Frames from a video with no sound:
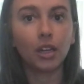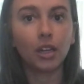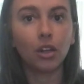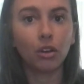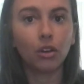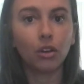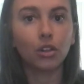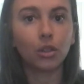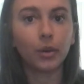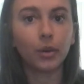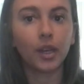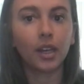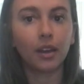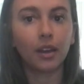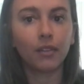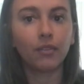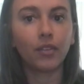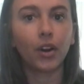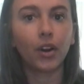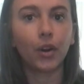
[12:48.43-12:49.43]
You're doing it
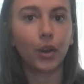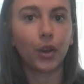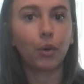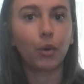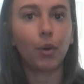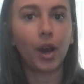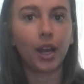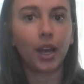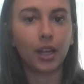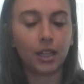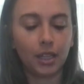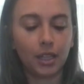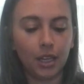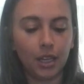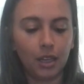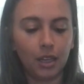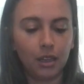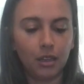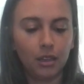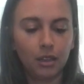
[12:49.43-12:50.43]
very quietly.